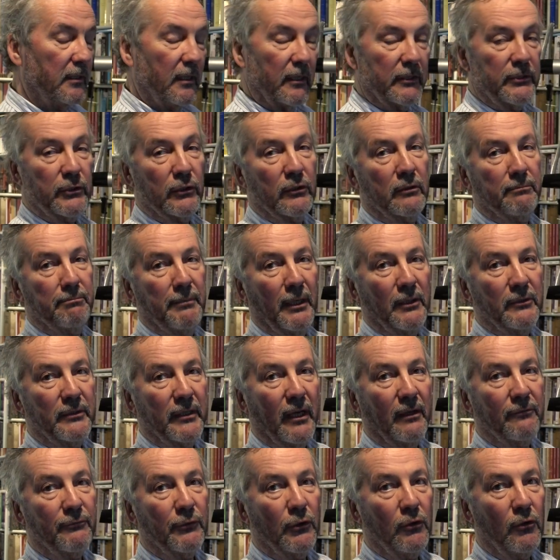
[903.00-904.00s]
I took them both
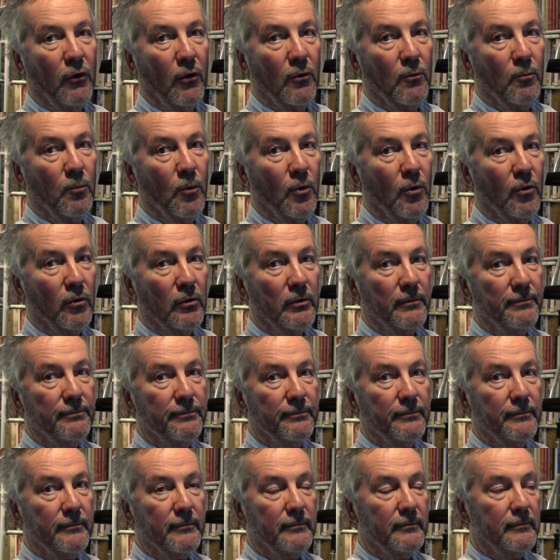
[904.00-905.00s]
out for a long walk,
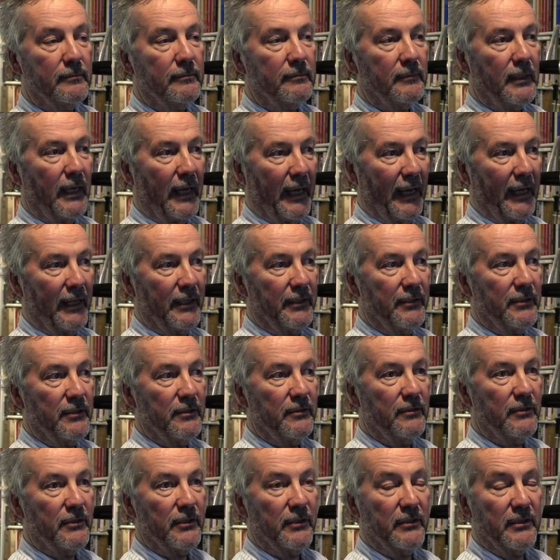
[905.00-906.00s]
and
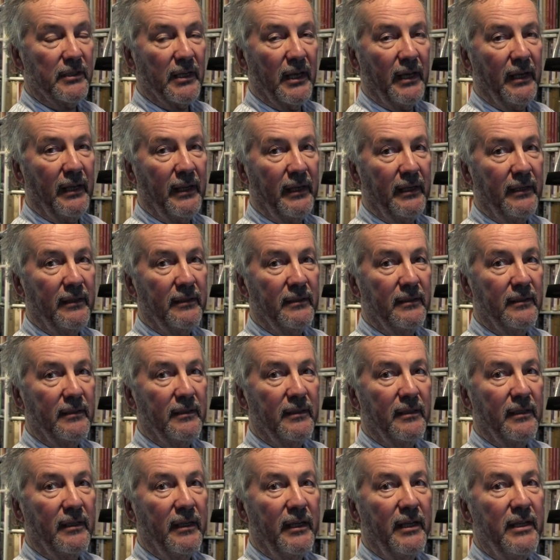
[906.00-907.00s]
today
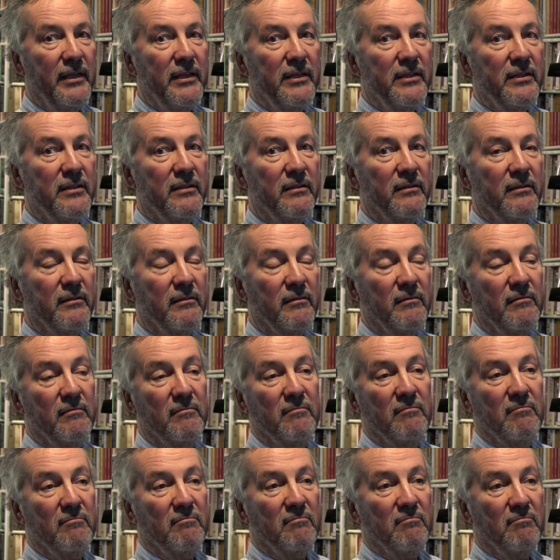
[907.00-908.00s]
is
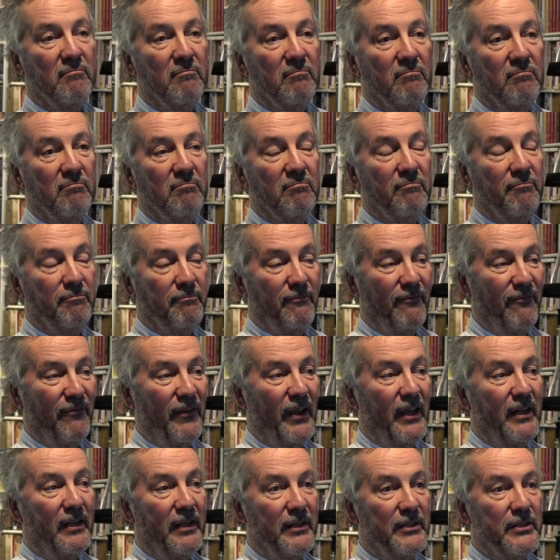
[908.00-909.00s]

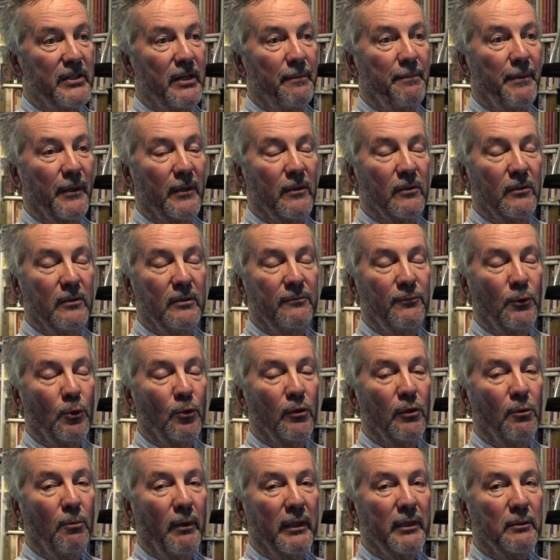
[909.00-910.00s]
fairly typical of
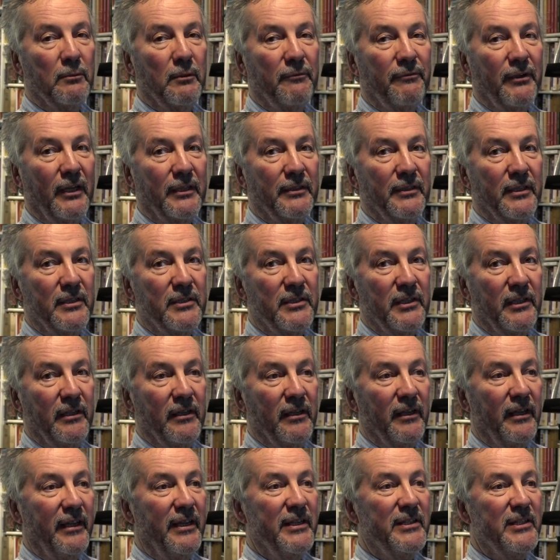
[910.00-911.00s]
all the weather we've had this
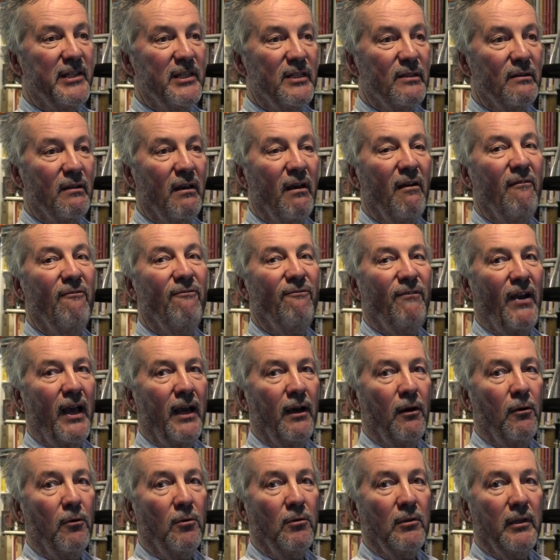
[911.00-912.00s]
year. It is
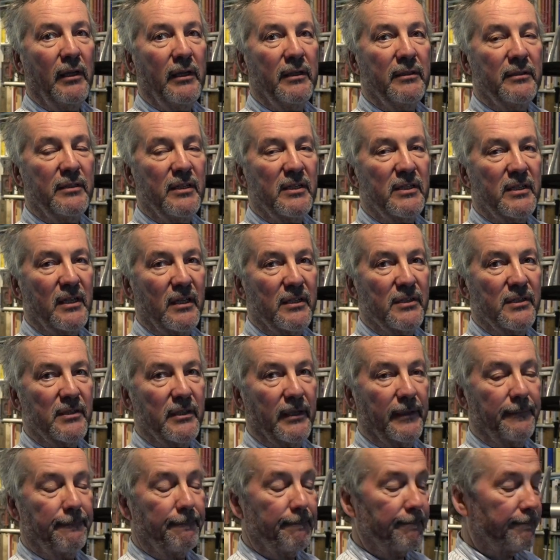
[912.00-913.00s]
foul and
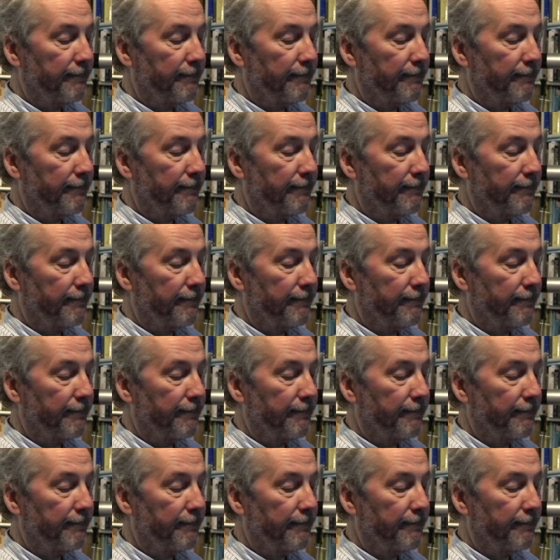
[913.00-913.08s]
disgusting.